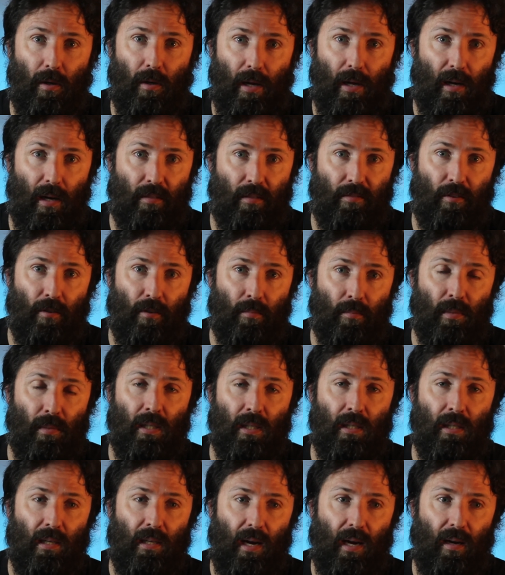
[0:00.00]
arg form,
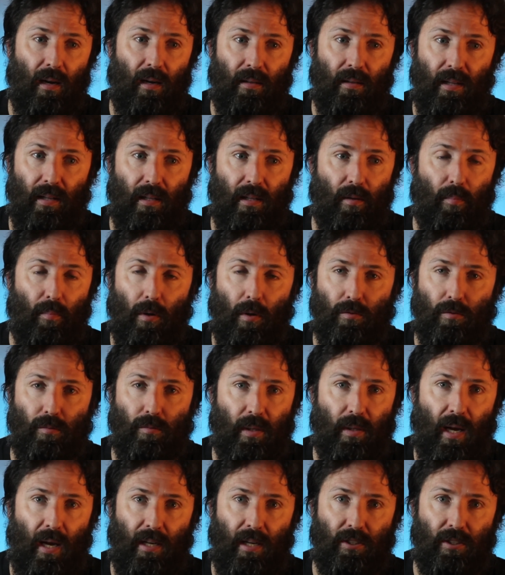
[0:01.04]
and then the
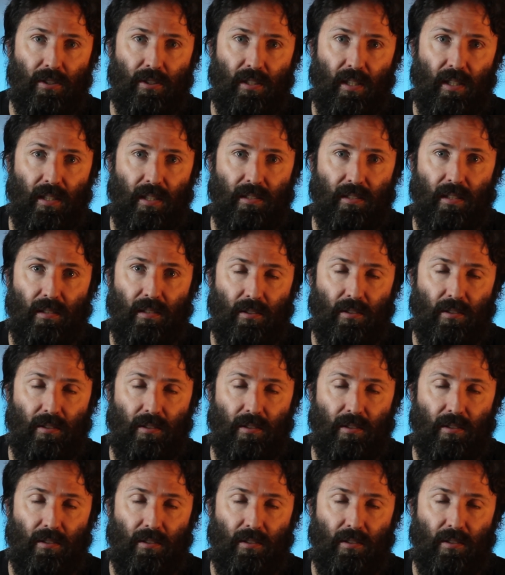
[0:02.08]
multiplication is easy.